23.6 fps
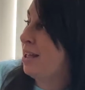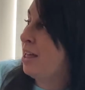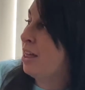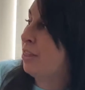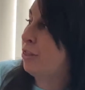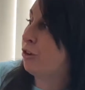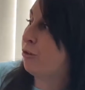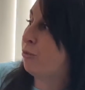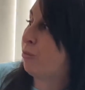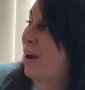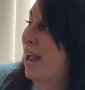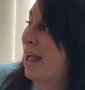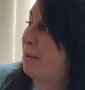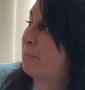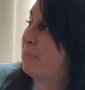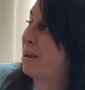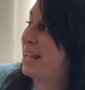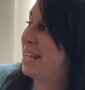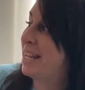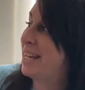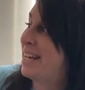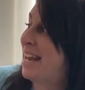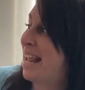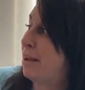the
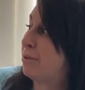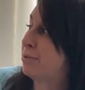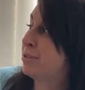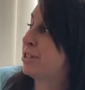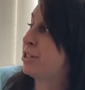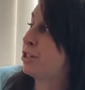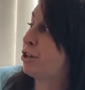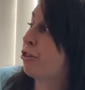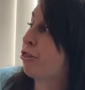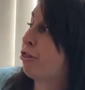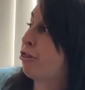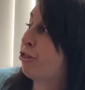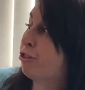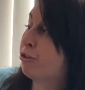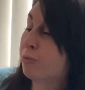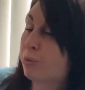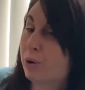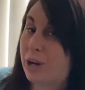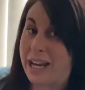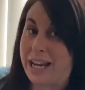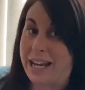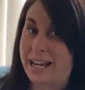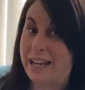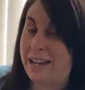rabbi announced
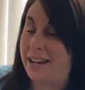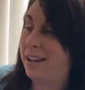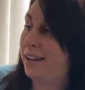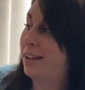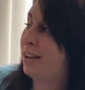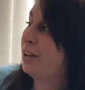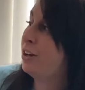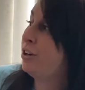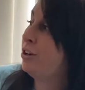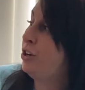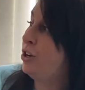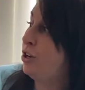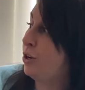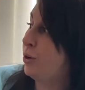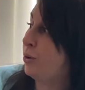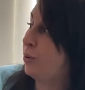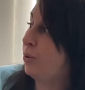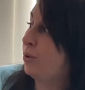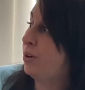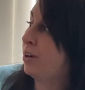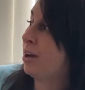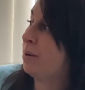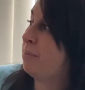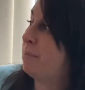3
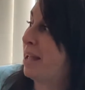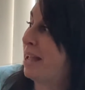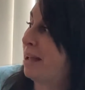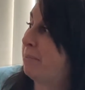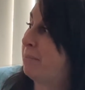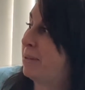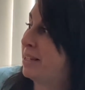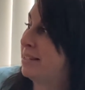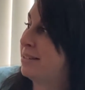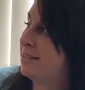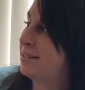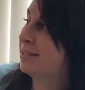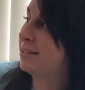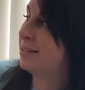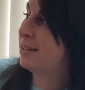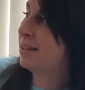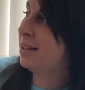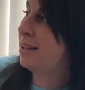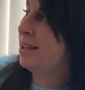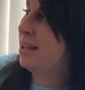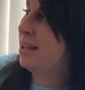new commandments.